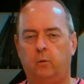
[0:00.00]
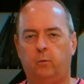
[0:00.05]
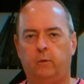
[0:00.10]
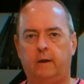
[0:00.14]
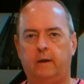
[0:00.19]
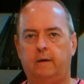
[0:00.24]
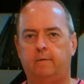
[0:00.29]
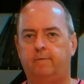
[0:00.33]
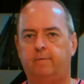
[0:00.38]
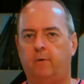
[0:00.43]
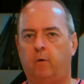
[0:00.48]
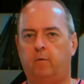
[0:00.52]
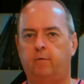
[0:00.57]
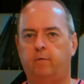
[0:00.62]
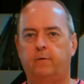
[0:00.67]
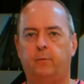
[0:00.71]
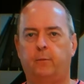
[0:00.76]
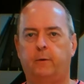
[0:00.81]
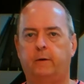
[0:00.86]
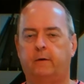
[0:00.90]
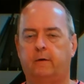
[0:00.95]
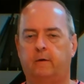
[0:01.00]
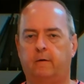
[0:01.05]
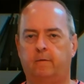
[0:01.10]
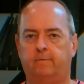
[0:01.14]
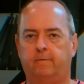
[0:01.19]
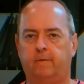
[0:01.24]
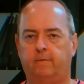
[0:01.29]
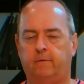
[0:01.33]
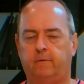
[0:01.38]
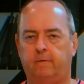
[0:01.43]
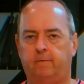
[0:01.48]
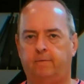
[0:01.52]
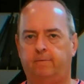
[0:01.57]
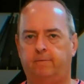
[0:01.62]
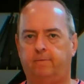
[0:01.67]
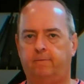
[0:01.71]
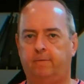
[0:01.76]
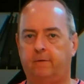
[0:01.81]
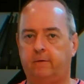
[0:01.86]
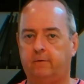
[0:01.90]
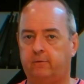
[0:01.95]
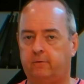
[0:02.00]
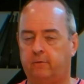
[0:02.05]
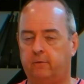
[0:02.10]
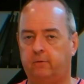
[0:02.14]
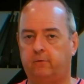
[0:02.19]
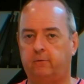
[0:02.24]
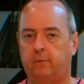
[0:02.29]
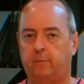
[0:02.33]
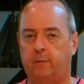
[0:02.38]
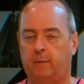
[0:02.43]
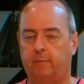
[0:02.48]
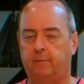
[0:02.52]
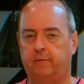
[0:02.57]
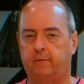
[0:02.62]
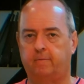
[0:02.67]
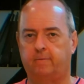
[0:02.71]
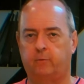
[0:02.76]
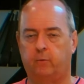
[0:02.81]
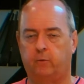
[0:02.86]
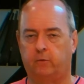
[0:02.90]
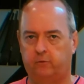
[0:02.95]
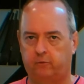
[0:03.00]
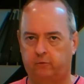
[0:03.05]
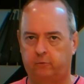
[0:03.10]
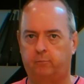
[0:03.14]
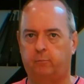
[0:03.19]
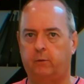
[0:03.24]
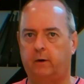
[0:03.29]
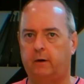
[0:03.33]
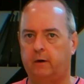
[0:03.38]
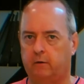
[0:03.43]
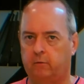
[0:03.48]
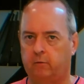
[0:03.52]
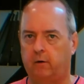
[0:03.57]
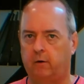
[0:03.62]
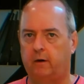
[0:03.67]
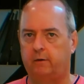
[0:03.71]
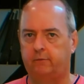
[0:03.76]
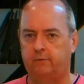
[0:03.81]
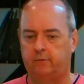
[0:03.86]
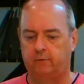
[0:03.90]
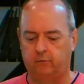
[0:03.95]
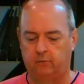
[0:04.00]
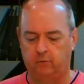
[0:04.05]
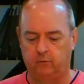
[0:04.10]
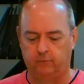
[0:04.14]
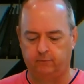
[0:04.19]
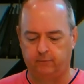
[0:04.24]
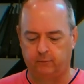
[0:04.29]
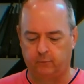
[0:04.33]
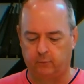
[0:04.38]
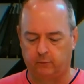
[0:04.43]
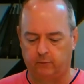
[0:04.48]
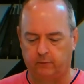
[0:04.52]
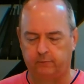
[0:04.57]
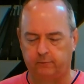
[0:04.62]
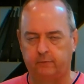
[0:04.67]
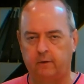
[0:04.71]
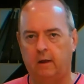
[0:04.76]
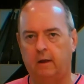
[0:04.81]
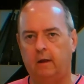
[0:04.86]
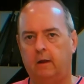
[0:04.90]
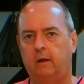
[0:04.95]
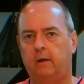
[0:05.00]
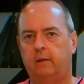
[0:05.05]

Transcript: We have over 350 fixtures from Hubbardson Forge spread across two floors,